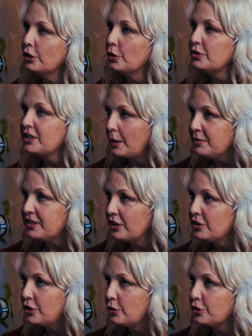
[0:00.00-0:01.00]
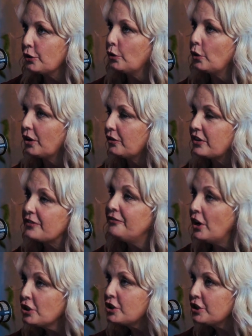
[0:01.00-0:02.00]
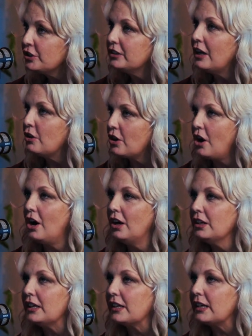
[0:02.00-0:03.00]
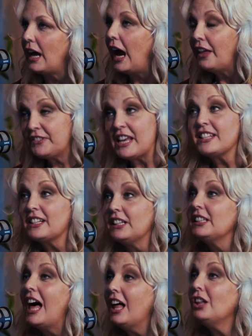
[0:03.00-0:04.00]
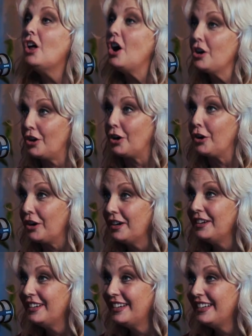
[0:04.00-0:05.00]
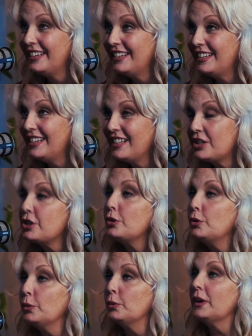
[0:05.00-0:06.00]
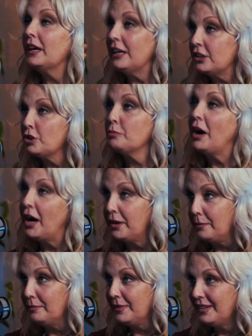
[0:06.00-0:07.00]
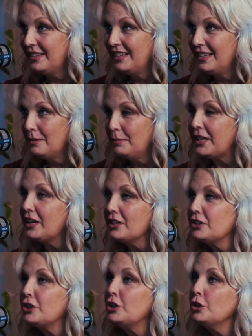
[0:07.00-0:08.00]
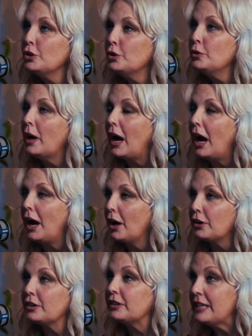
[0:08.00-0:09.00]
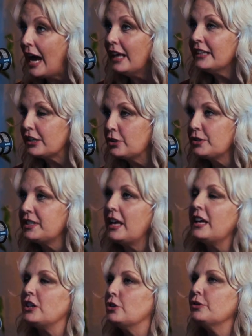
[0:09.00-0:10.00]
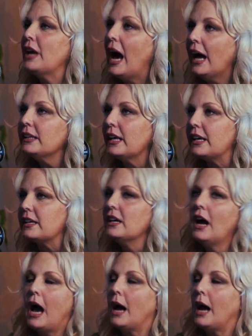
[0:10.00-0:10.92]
know, substance user or the functional alcoholic, it takes a lot longer to hit your bottom, because you are not, like you're saying, you're not like,